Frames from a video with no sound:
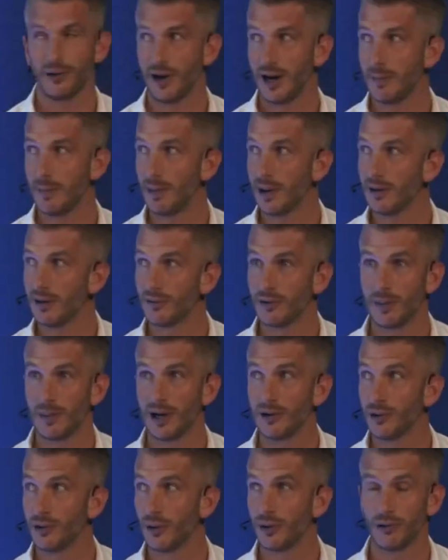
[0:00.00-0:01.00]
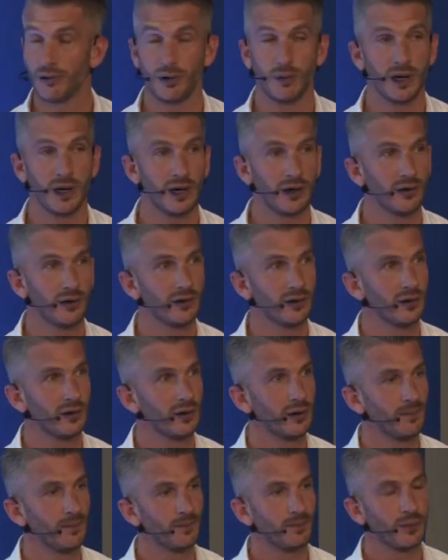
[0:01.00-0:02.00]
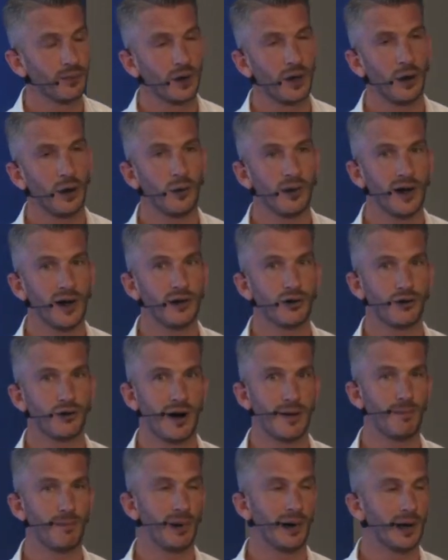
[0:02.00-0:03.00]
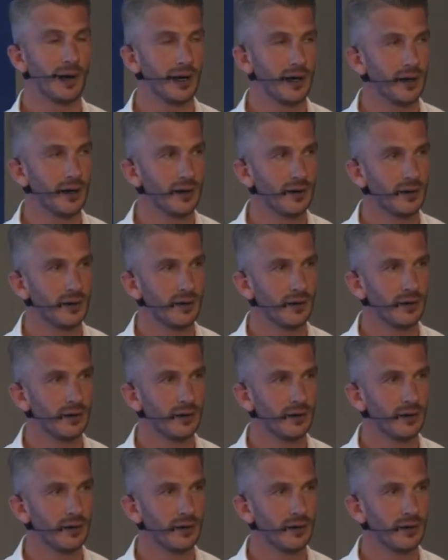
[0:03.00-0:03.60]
taping for about 2 or 3 weeks, I would then trampoline,